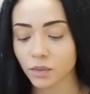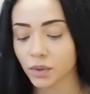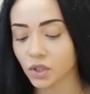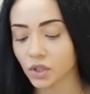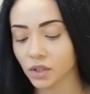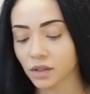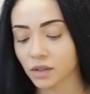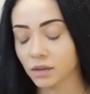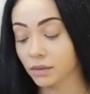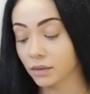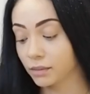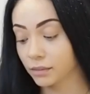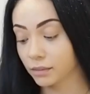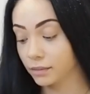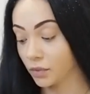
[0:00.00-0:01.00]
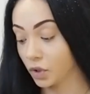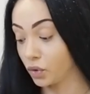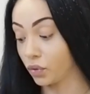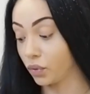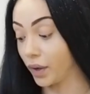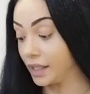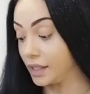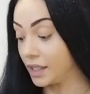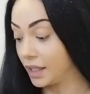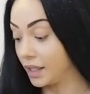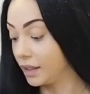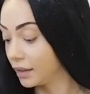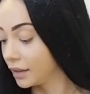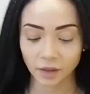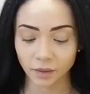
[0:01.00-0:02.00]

which is crazy.